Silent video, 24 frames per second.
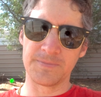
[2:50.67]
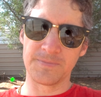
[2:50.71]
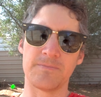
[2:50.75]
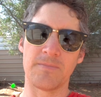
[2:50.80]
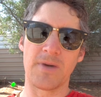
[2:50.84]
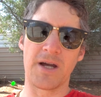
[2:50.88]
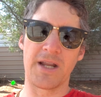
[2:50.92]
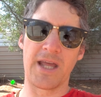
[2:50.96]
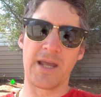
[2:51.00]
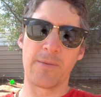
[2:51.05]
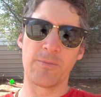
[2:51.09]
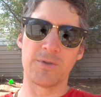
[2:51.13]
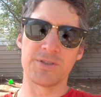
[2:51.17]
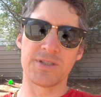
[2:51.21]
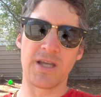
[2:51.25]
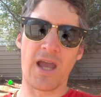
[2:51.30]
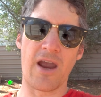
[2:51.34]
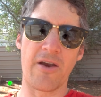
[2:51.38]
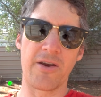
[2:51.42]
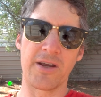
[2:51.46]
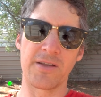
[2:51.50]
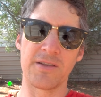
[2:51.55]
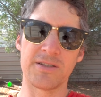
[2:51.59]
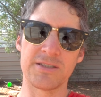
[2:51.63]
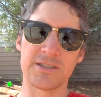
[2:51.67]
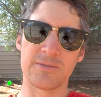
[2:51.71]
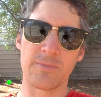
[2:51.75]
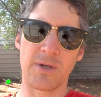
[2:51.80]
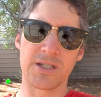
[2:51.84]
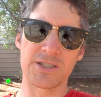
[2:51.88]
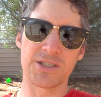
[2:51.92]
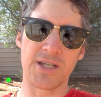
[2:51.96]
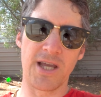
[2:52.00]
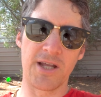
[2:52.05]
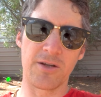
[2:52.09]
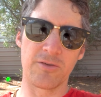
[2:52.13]
My name was Harry, this is
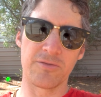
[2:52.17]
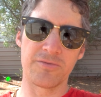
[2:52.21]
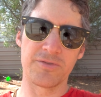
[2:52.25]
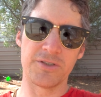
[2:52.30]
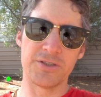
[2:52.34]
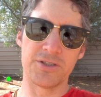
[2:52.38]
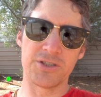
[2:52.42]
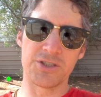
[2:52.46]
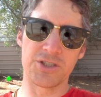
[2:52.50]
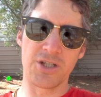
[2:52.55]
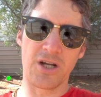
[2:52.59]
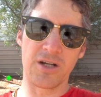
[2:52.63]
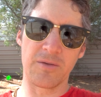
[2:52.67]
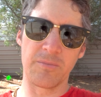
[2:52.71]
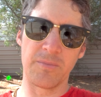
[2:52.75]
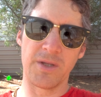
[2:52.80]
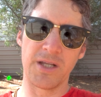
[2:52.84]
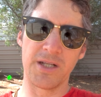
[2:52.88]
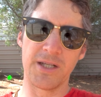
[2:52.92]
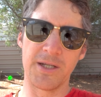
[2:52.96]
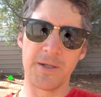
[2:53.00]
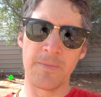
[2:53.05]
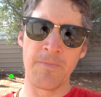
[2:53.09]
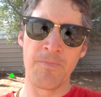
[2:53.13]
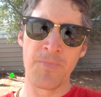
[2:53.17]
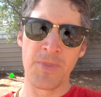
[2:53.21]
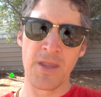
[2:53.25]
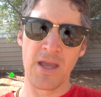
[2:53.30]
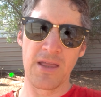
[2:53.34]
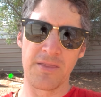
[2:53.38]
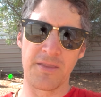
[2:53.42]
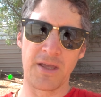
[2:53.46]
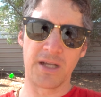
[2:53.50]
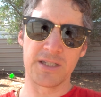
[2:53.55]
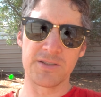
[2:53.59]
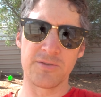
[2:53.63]
my channel, Future Shock Media.
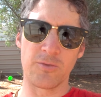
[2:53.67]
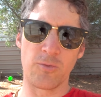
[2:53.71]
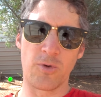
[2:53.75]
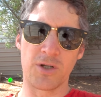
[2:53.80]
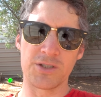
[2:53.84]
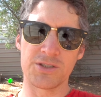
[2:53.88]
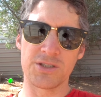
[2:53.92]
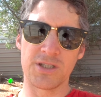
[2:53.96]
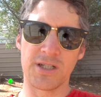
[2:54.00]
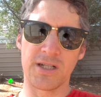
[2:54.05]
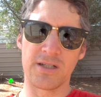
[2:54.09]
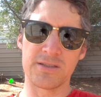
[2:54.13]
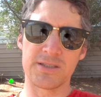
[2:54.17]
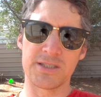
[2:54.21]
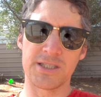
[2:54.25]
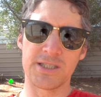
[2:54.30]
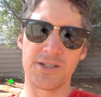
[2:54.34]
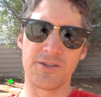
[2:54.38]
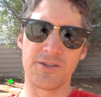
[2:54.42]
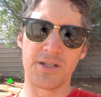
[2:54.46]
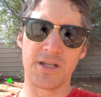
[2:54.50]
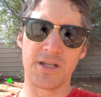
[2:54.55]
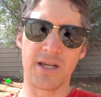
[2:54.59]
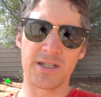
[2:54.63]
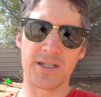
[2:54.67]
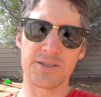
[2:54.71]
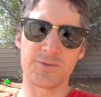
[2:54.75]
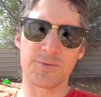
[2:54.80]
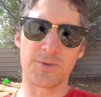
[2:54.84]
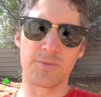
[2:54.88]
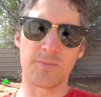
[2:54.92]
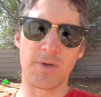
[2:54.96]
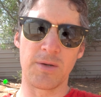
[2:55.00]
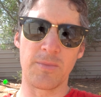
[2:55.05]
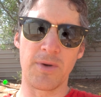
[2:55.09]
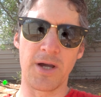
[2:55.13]
Thanks for watching, I'll see you in the next
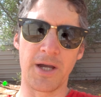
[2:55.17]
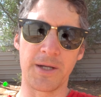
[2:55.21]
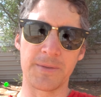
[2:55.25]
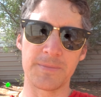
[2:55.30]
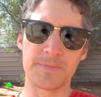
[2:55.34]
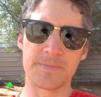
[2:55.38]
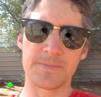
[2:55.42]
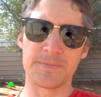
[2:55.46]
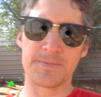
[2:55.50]
one, bye bye.